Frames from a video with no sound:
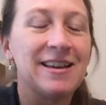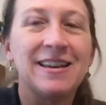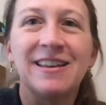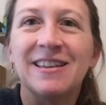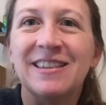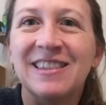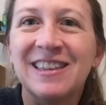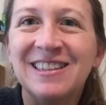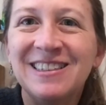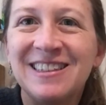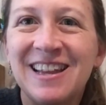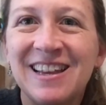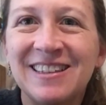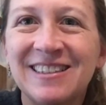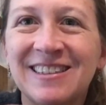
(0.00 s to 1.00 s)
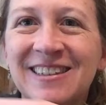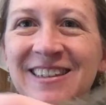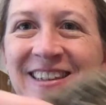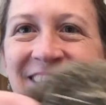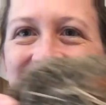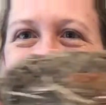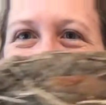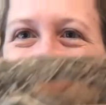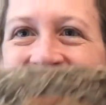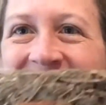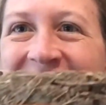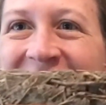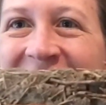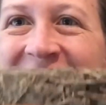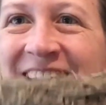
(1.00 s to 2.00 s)
This nest
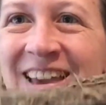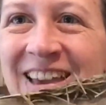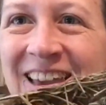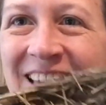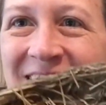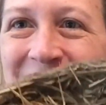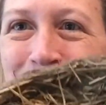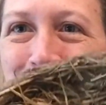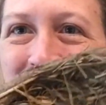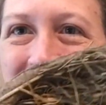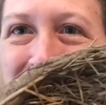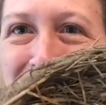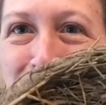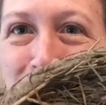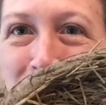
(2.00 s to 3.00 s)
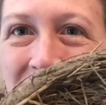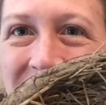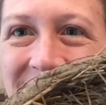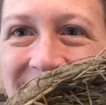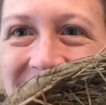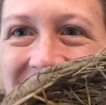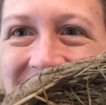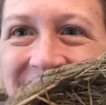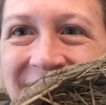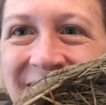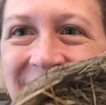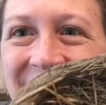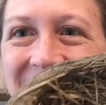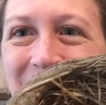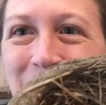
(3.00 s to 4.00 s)
is made of mud.
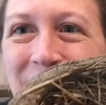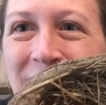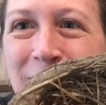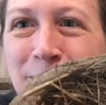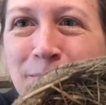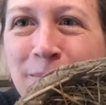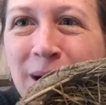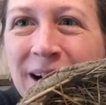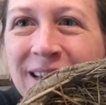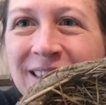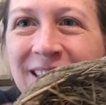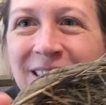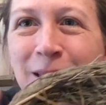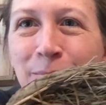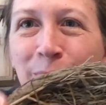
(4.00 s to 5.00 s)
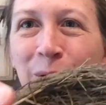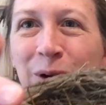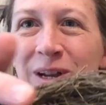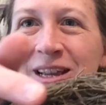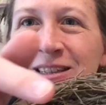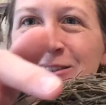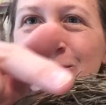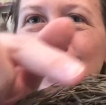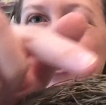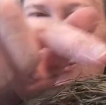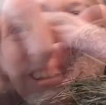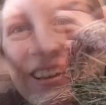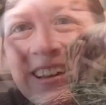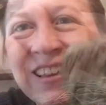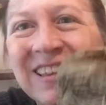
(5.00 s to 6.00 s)
Do you see the mud that the bird has
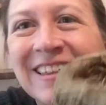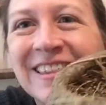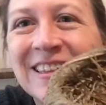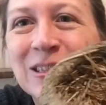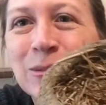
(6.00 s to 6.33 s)
used? This